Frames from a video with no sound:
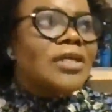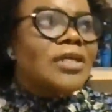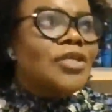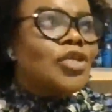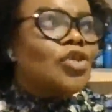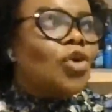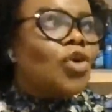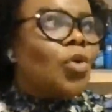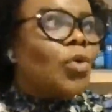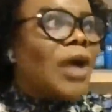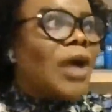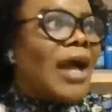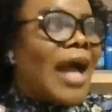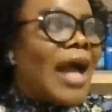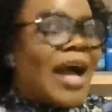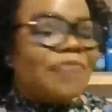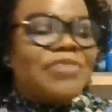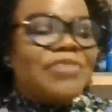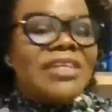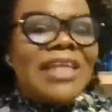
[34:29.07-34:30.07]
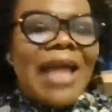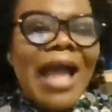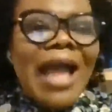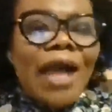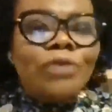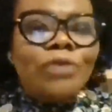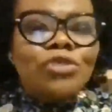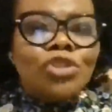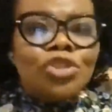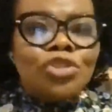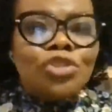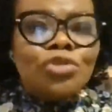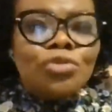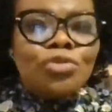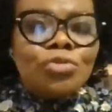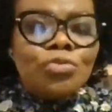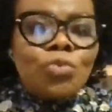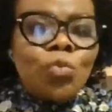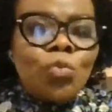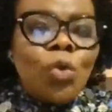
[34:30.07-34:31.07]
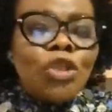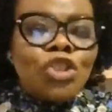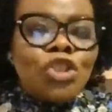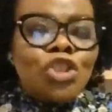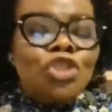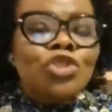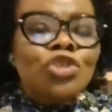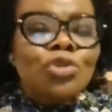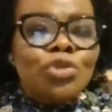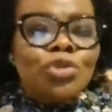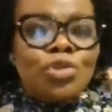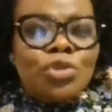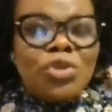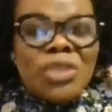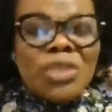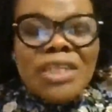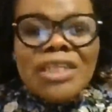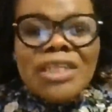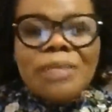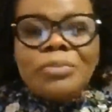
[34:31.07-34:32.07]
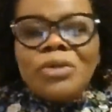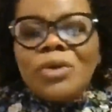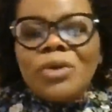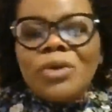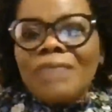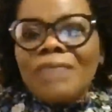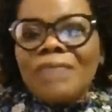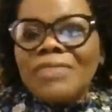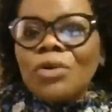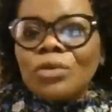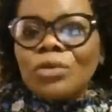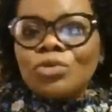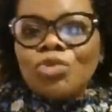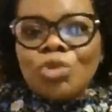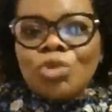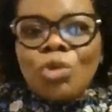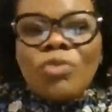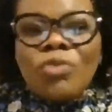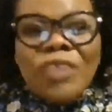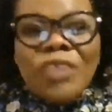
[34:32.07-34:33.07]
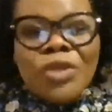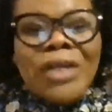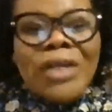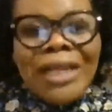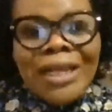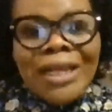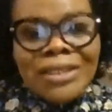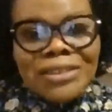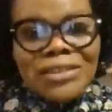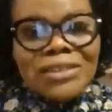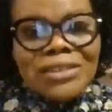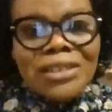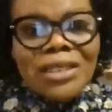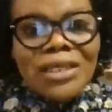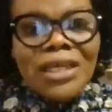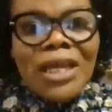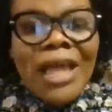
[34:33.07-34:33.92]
you know, what do you do to enable you to have that control over your class?